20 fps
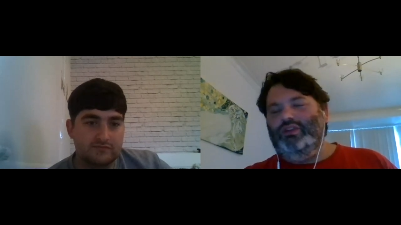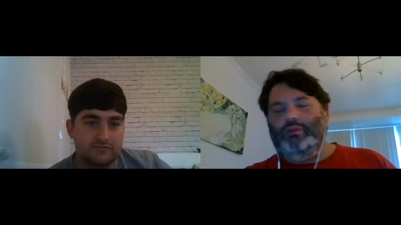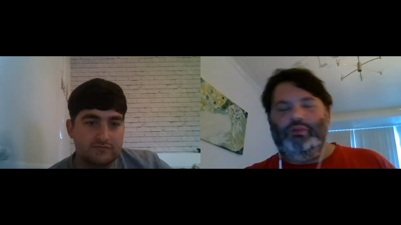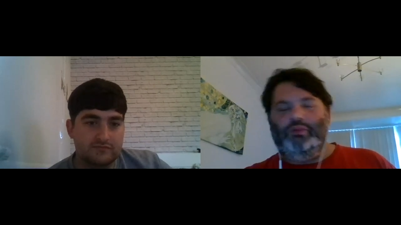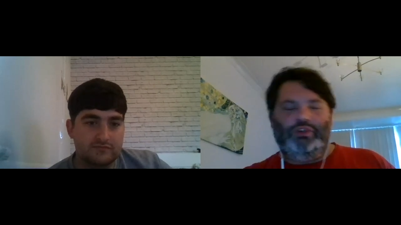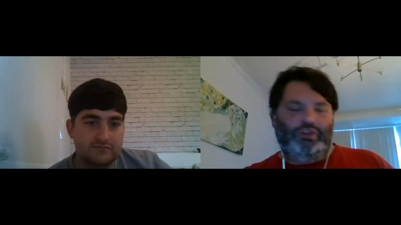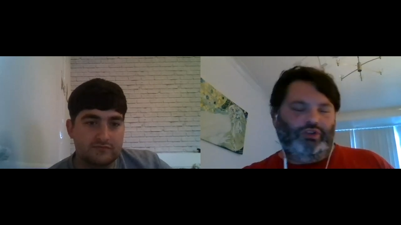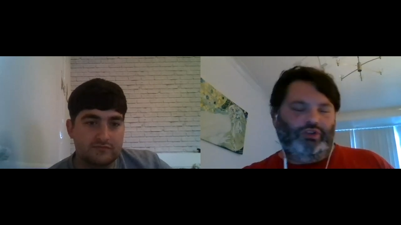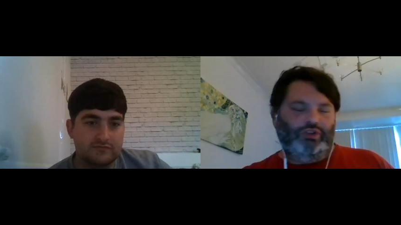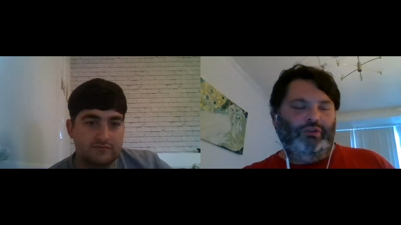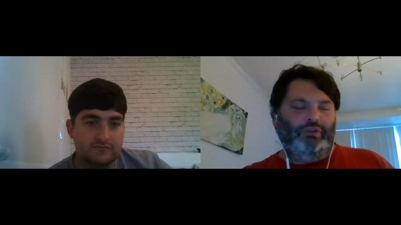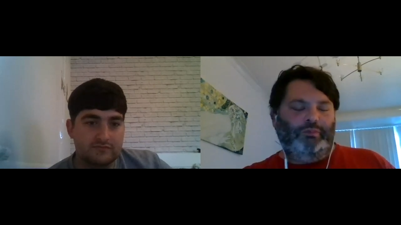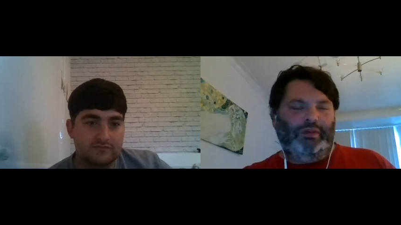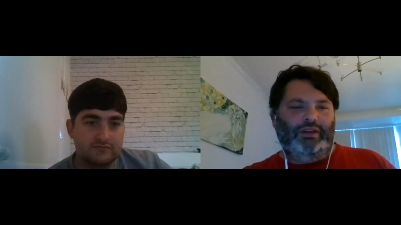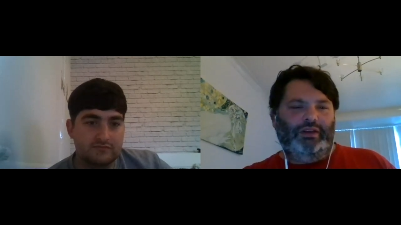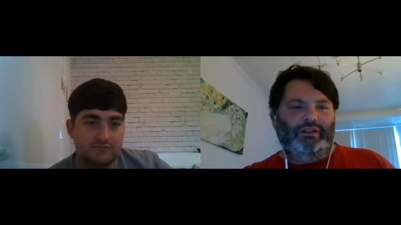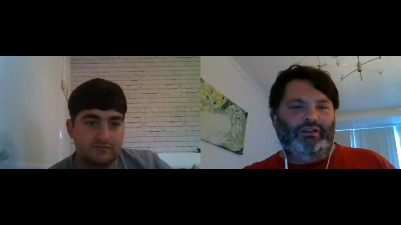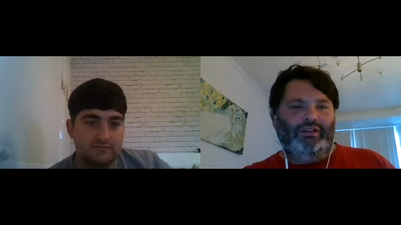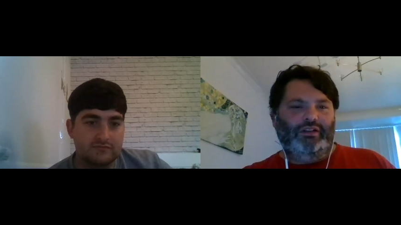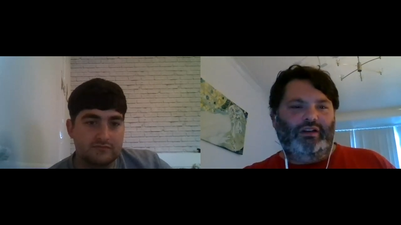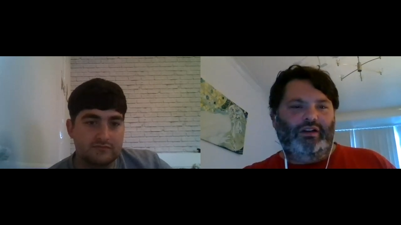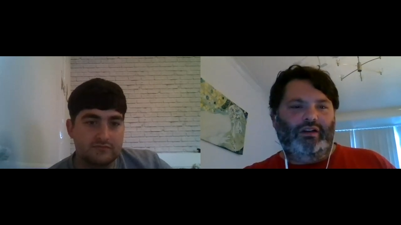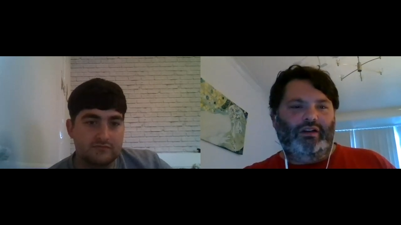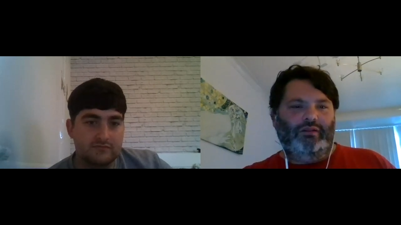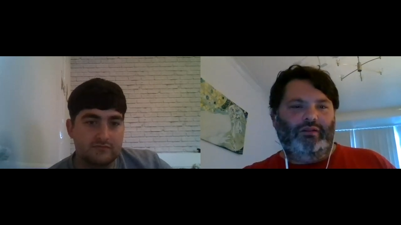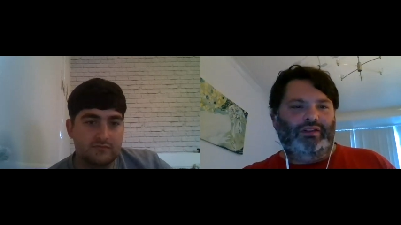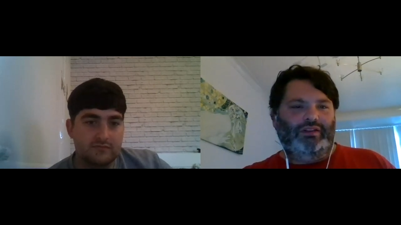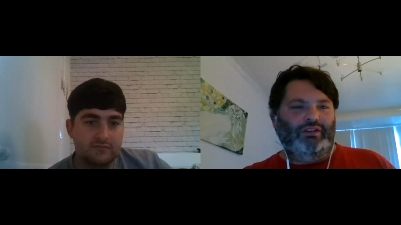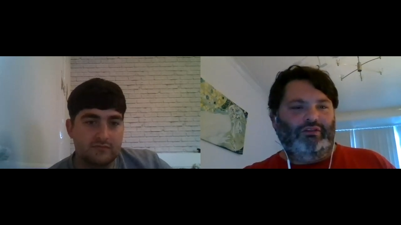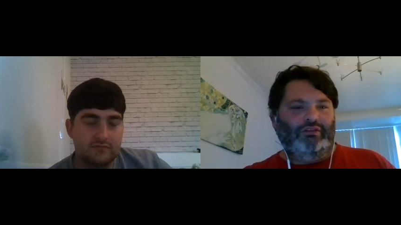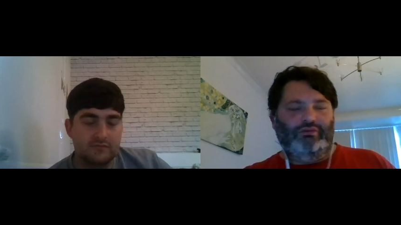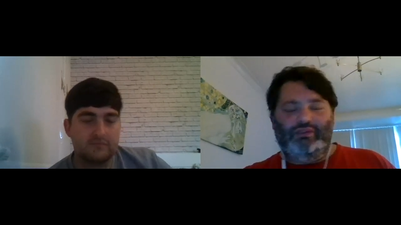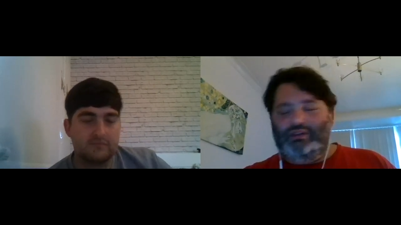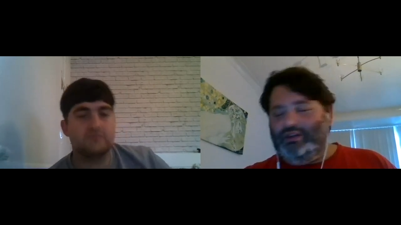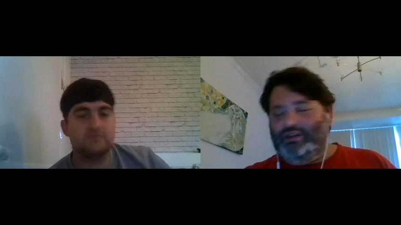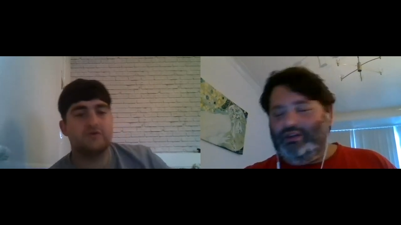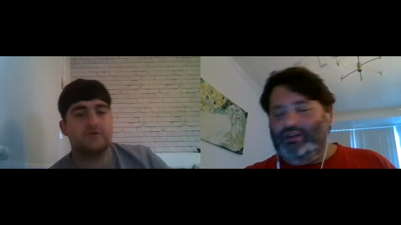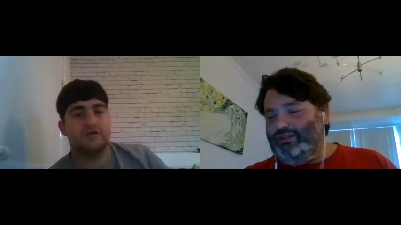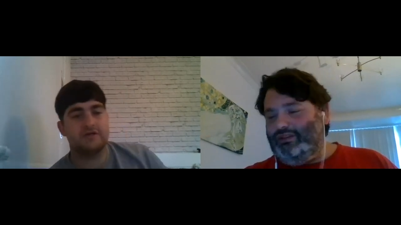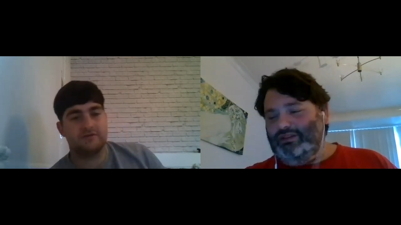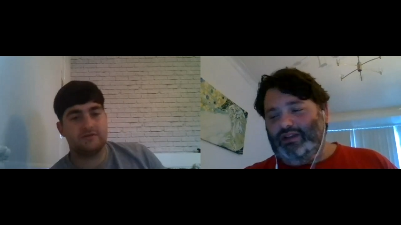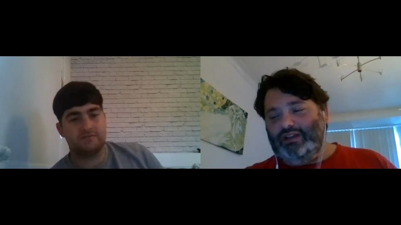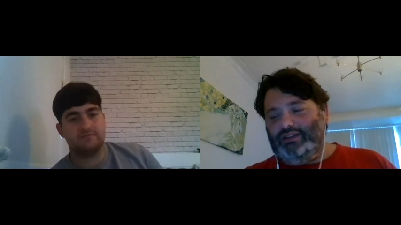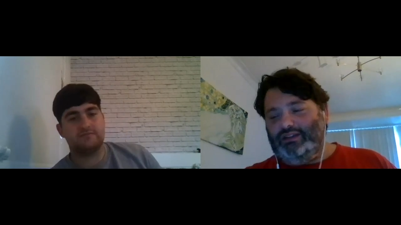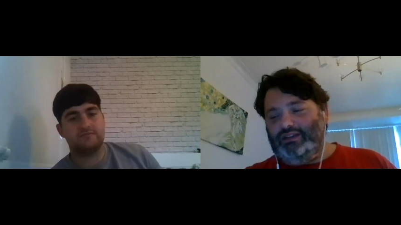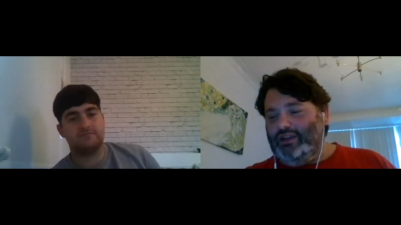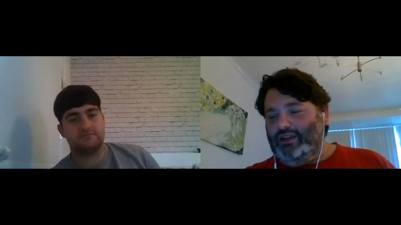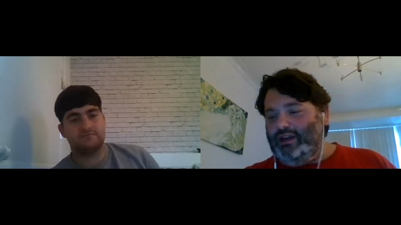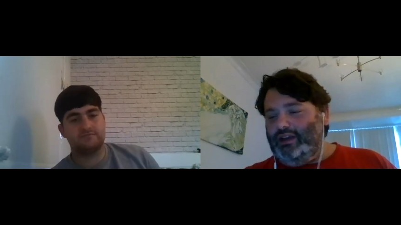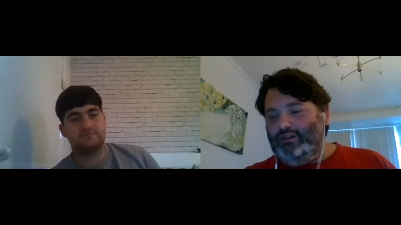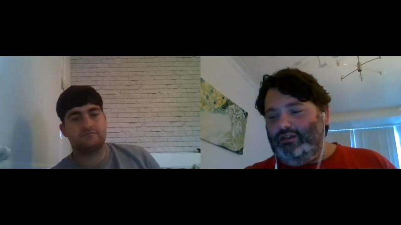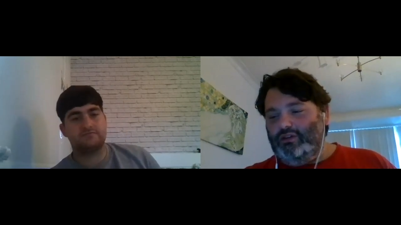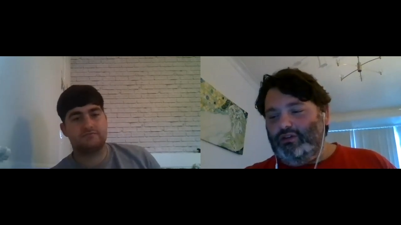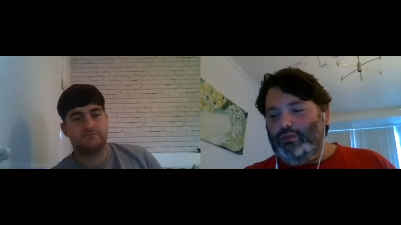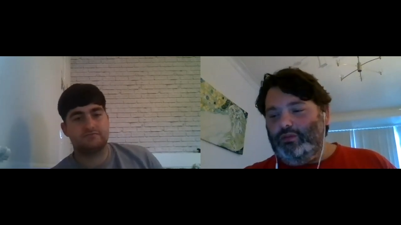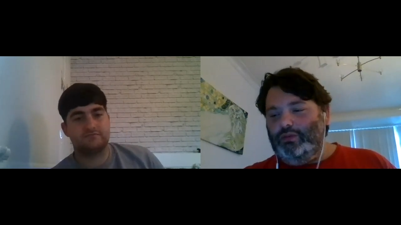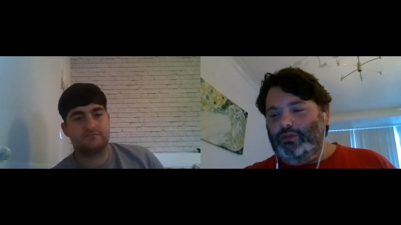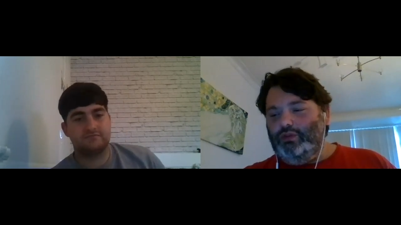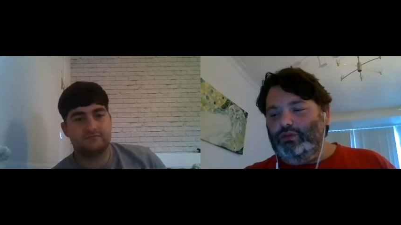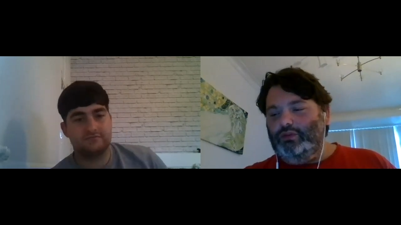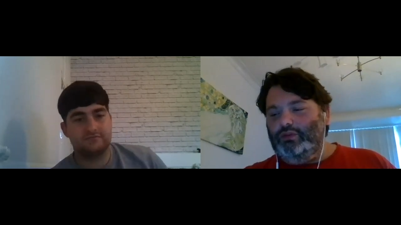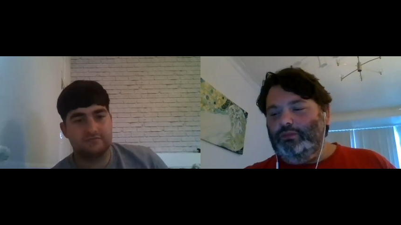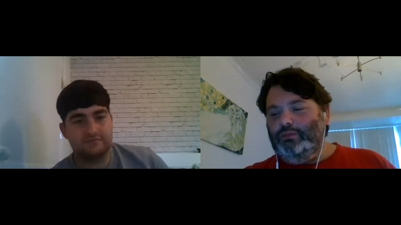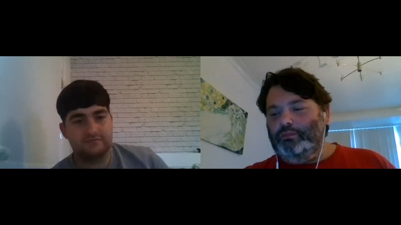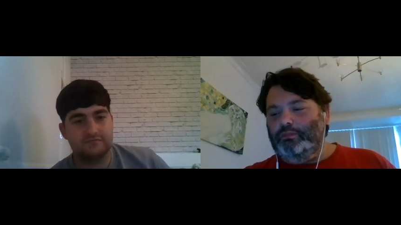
Speaker 1: I would choose Pizza Hut because I really dislike Domino's.